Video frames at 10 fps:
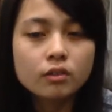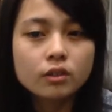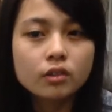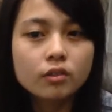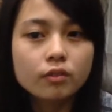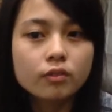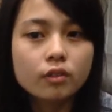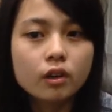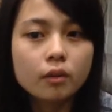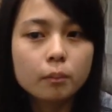real
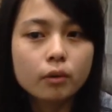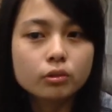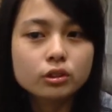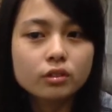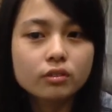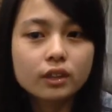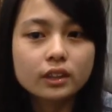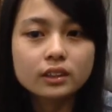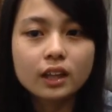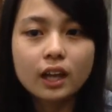four portion
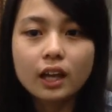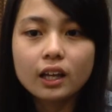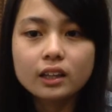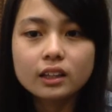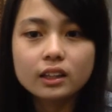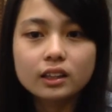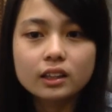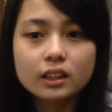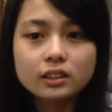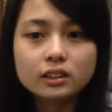raised.
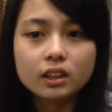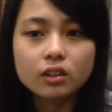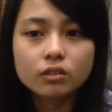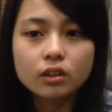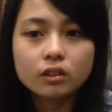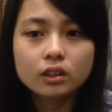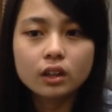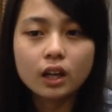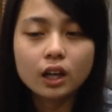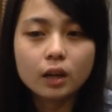This allows the
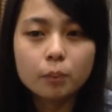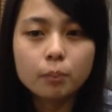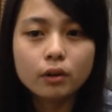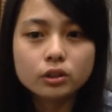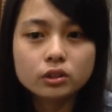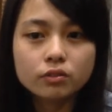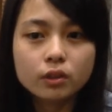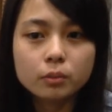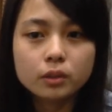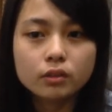approach
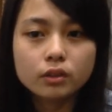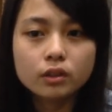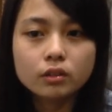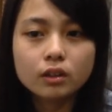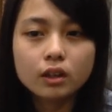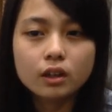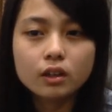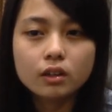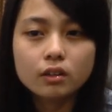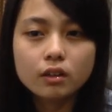from the rear
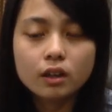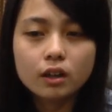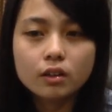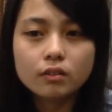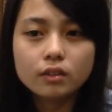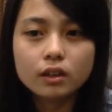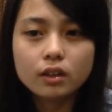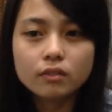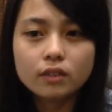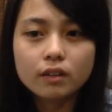
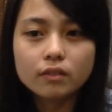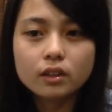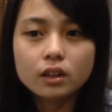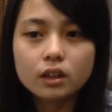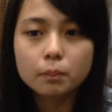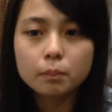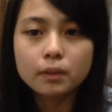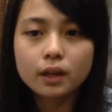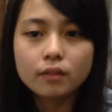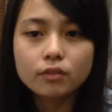rival
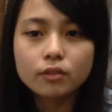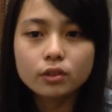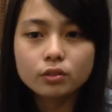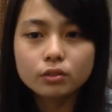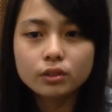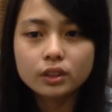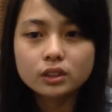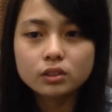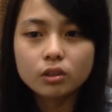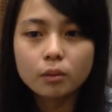playful
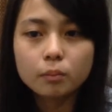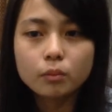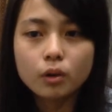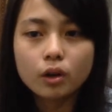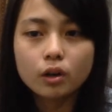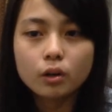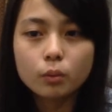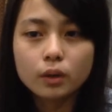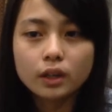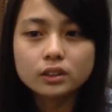tree-top
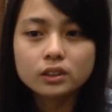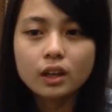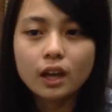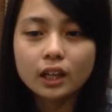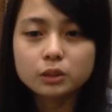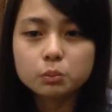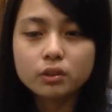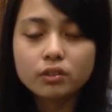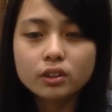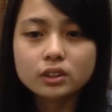walkways
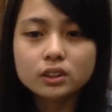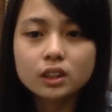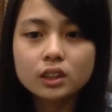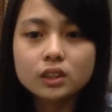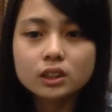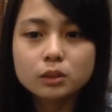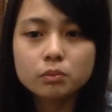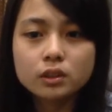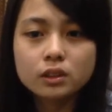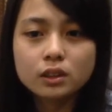experience
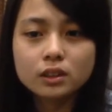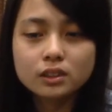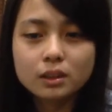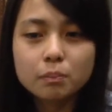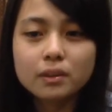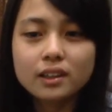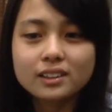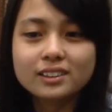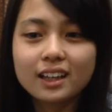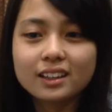sleeping
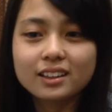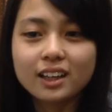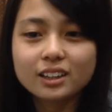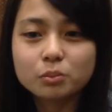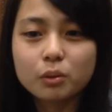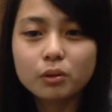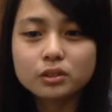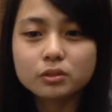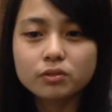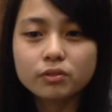inside the exposed
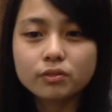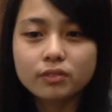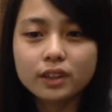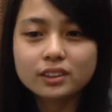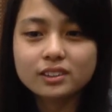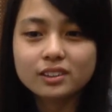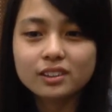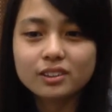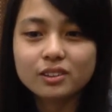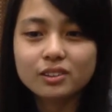space
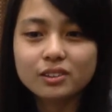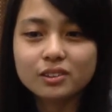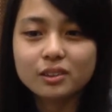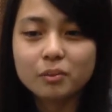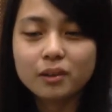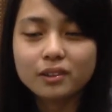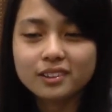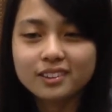to the pot.